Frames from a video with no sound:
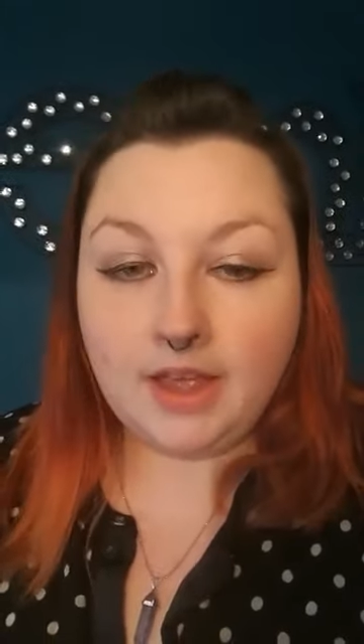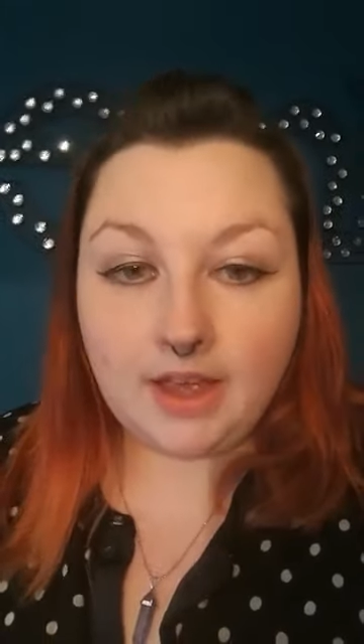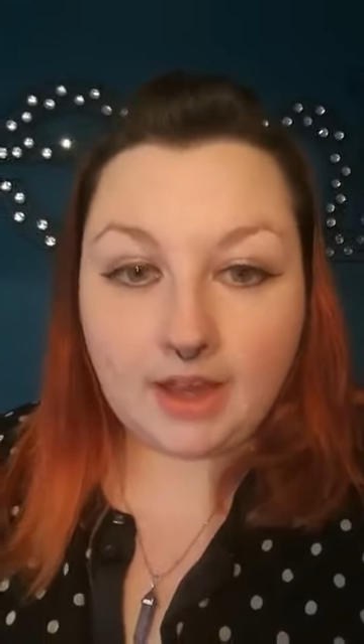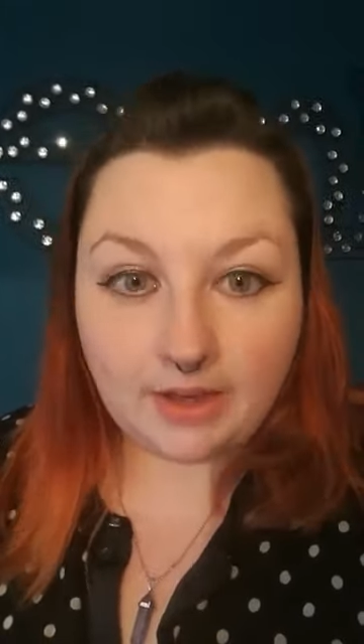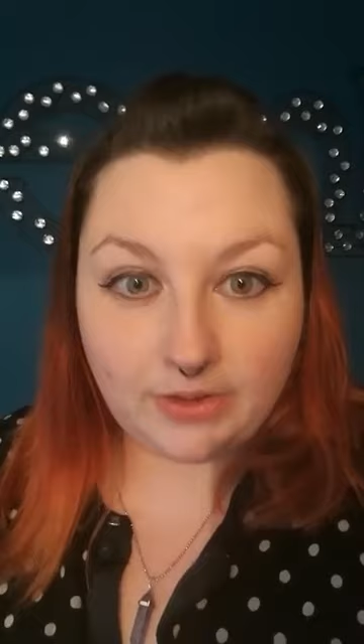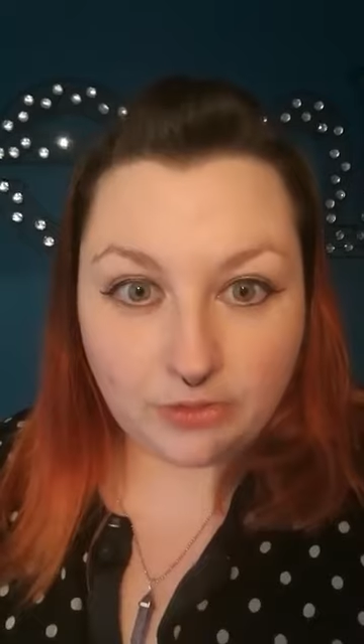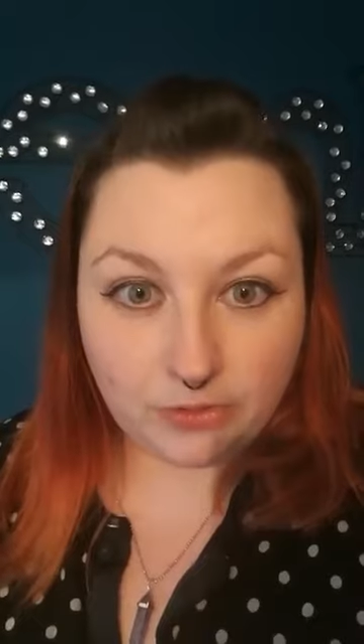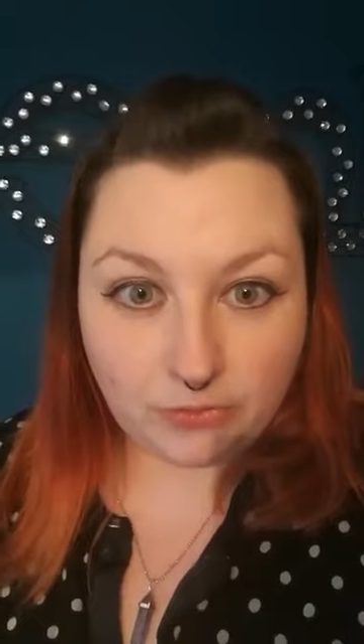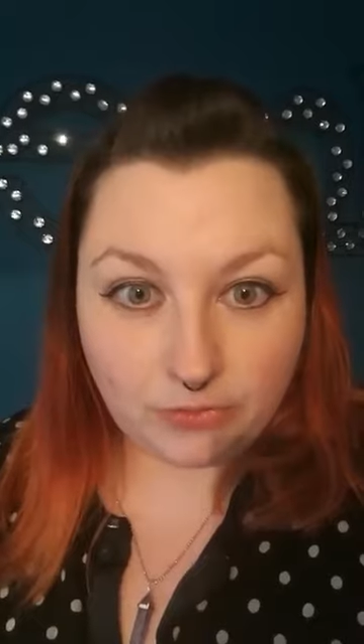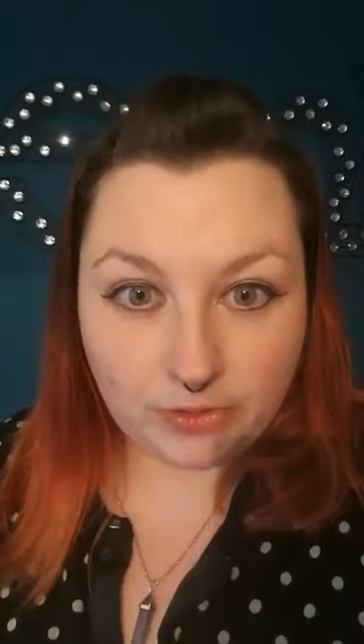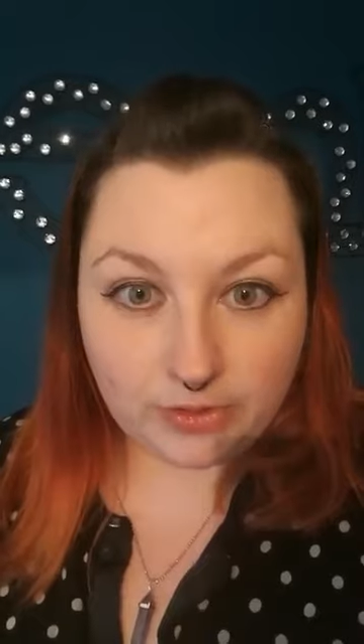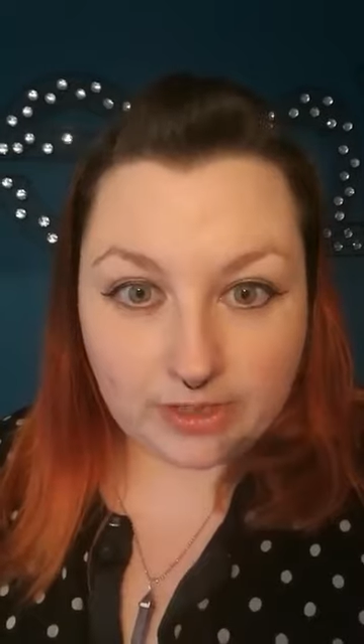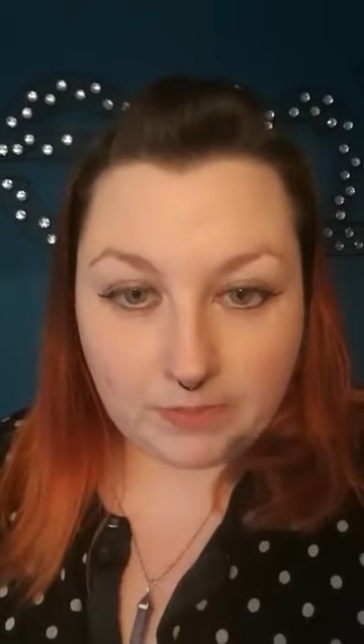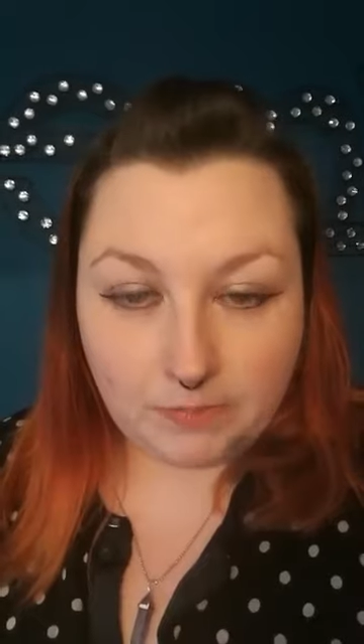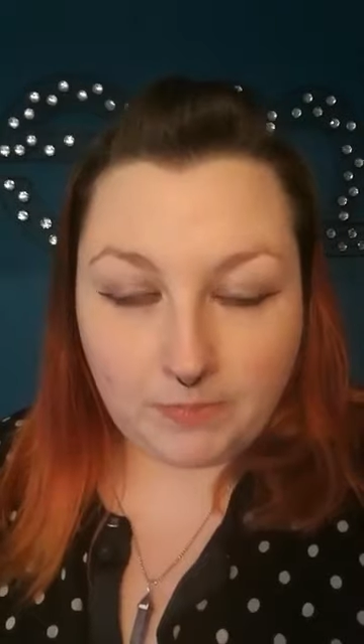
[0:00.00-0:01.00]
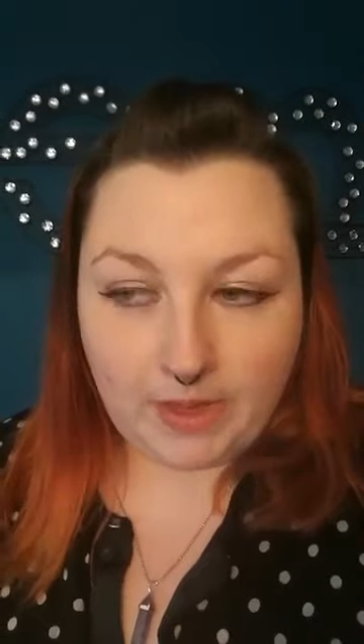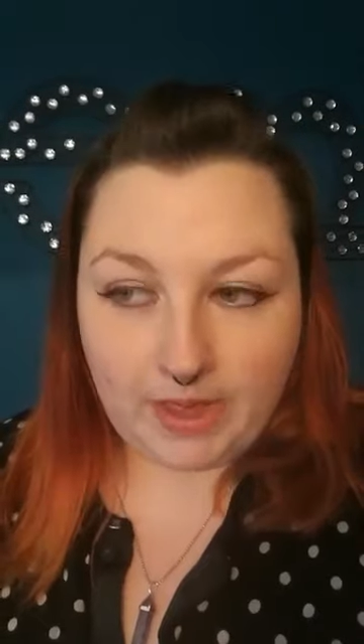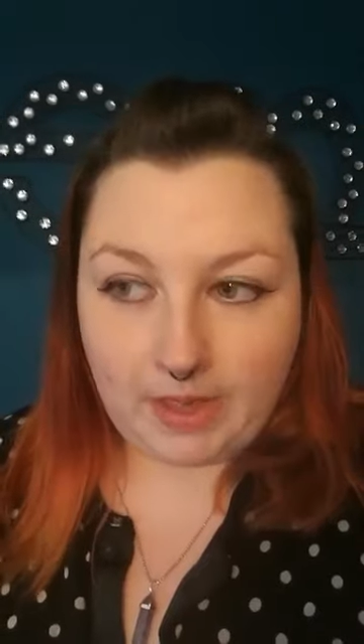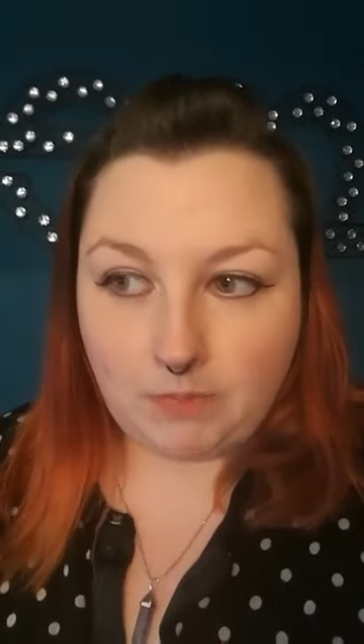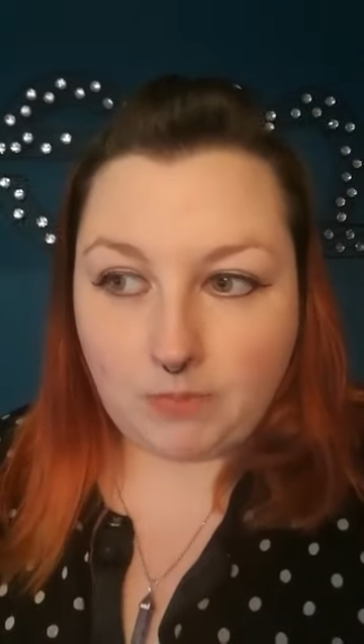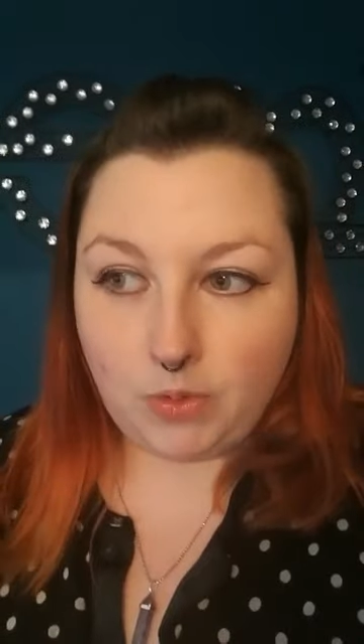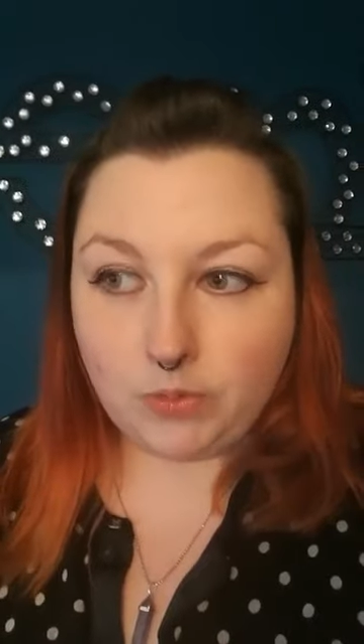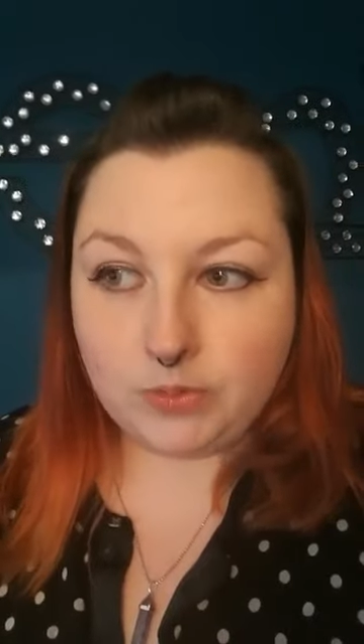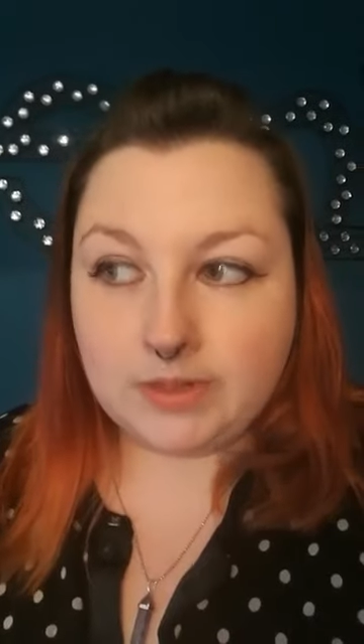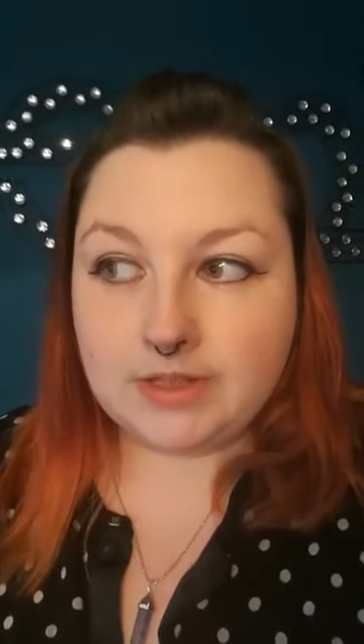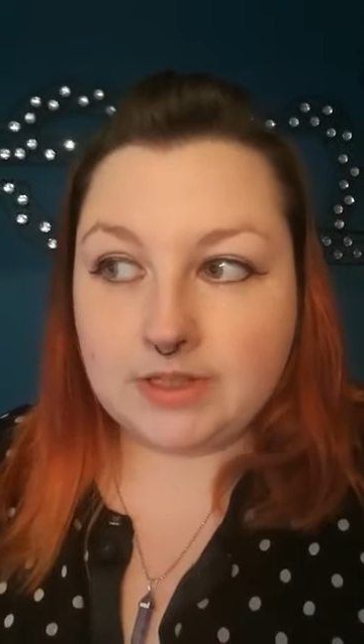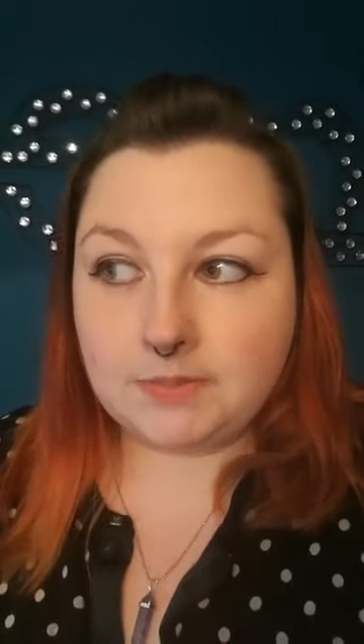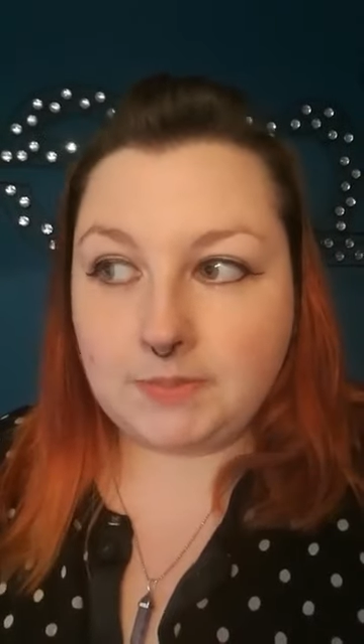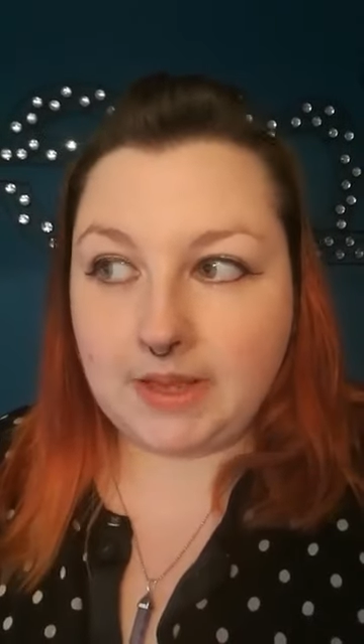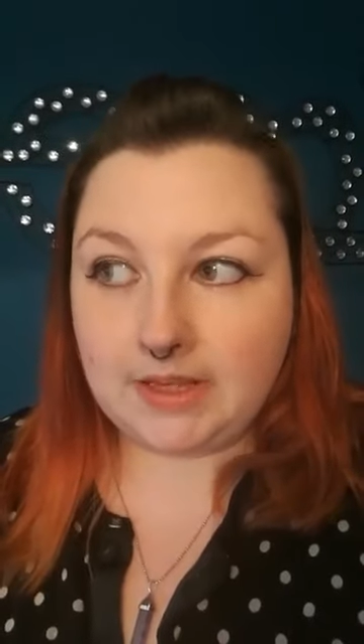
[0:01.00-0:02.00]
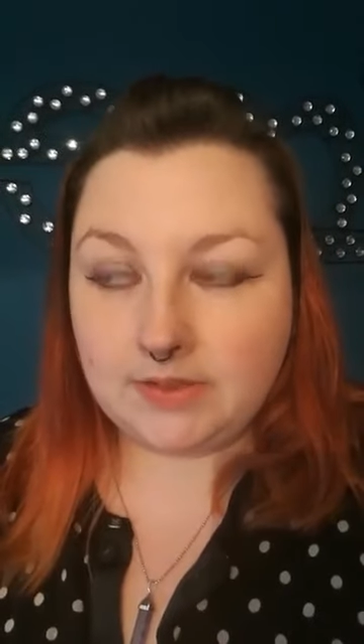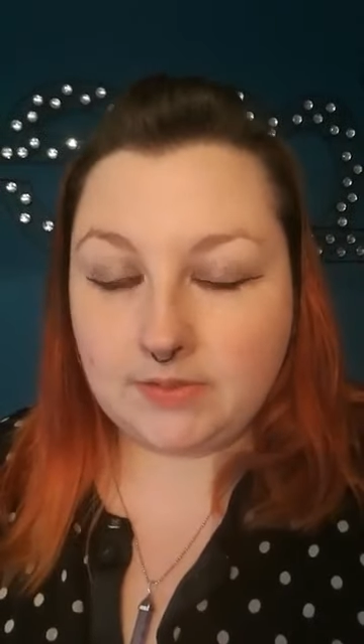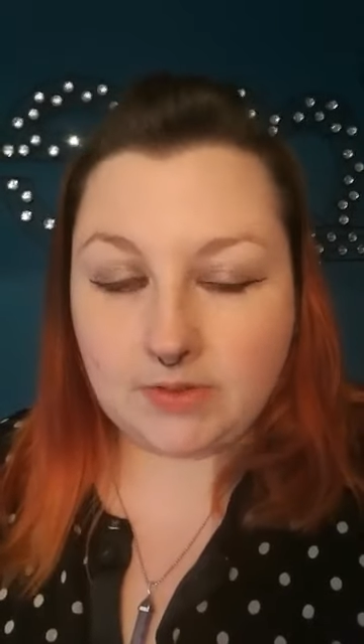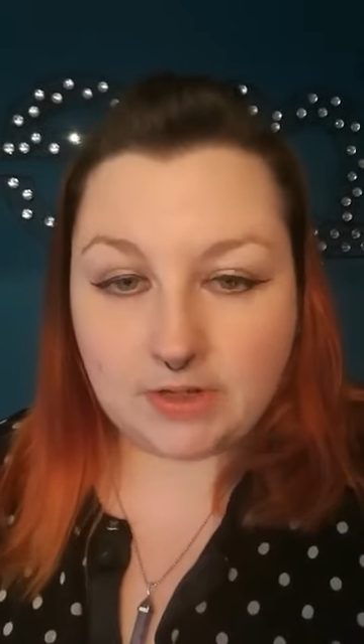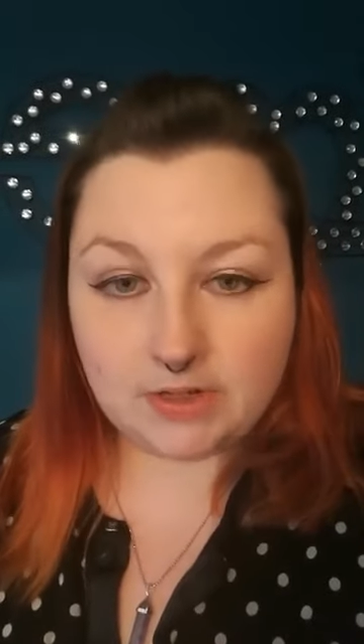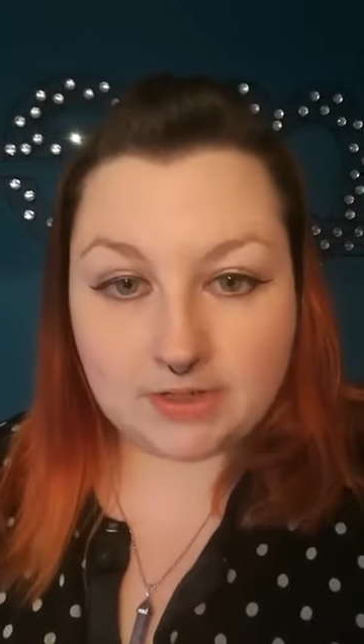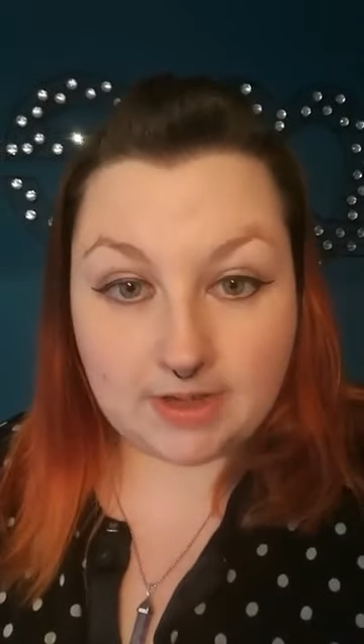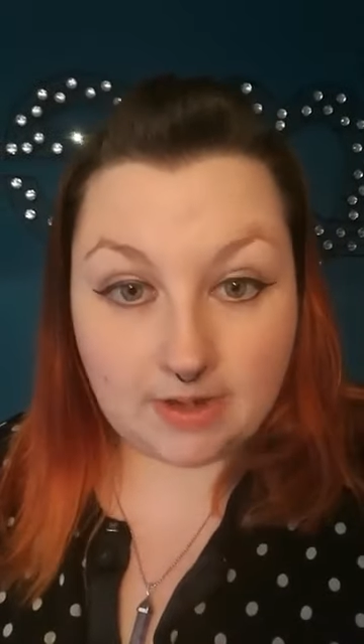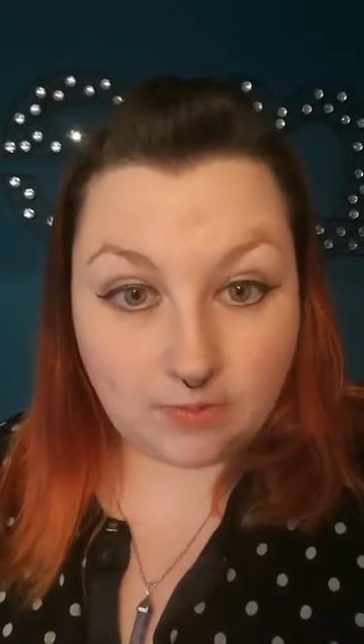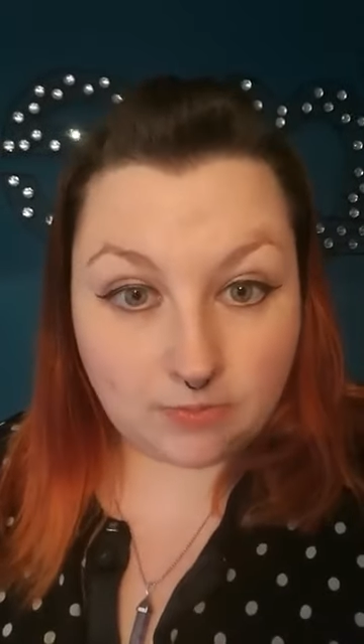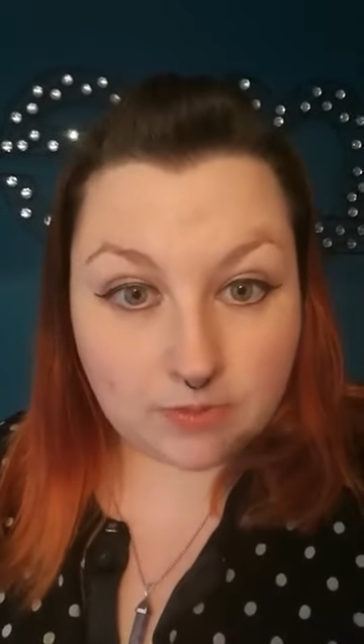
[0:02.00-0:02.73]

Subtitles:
and you're really holding space for yourself